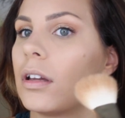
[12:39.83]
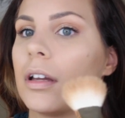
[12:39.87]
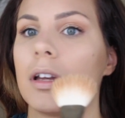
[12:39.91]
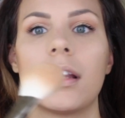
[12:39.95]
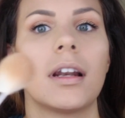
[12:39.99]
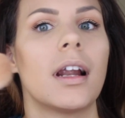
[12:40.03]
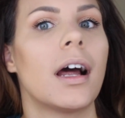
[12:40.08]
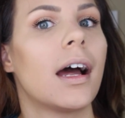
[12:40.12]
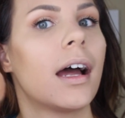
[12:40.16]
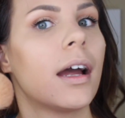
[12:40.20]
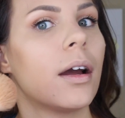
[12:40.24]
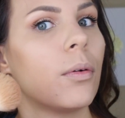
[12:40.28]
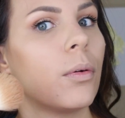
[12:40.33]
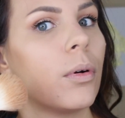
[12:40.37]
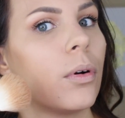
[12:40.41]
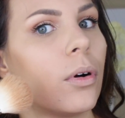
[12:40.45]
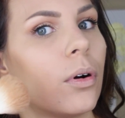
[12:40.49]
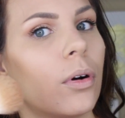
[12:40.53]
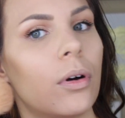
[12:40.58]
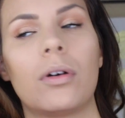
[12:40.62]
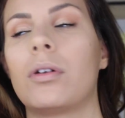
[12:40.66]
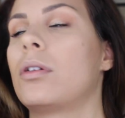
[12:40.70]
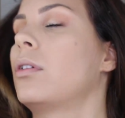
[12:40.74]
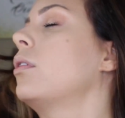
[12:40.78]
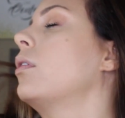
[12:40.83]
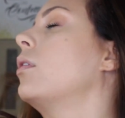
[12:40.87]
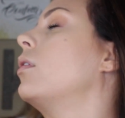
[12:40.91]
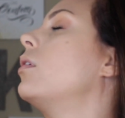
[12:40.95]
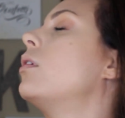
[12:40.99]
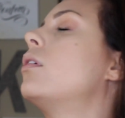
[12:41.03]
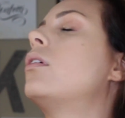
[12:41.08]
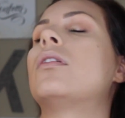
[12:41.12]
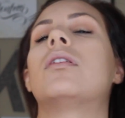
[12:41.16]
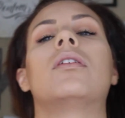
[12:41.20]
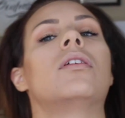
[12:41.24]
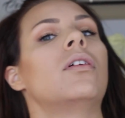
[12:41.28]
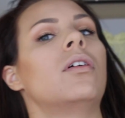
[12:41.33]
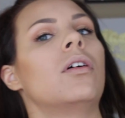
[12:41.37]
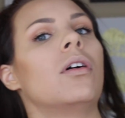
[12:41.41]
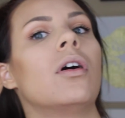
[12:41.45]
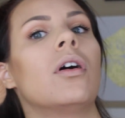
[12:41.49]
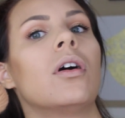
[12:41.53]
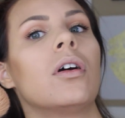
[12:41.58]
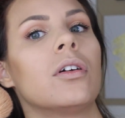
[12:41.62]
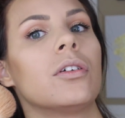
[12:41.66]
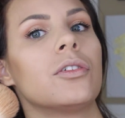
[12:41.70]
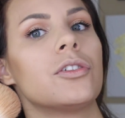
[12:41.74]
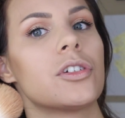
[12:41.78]
And I will
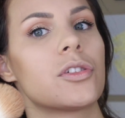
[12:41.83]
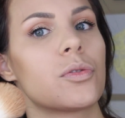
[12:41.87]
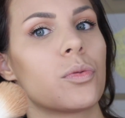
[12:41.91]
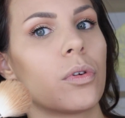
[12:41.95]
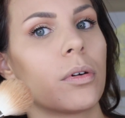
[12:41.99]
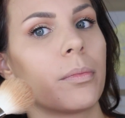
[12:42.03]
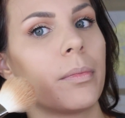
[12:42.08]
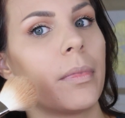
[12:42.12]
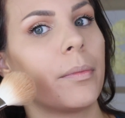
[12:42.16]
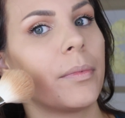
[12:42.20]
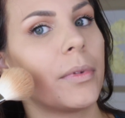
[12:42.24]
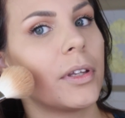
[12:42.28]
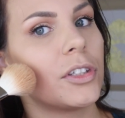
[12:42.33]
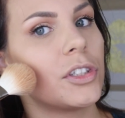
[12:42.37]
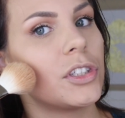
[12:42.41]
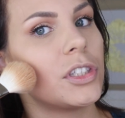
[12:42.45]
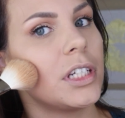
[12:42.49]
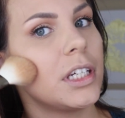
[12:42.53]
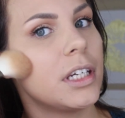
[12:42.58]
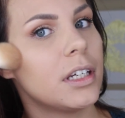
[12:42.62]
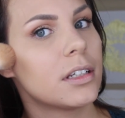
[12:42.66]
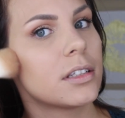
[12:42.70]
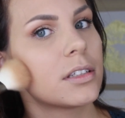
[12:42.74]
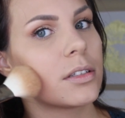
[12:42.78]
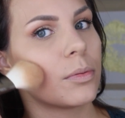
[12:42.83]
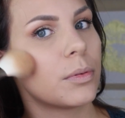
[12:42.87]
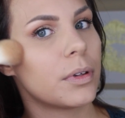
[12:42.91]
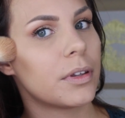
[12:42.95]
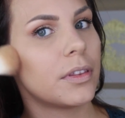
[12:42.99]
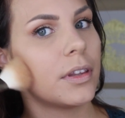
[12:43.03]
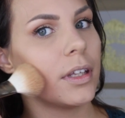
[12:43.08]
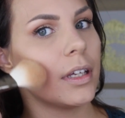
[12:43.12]
just warm up the cheeks with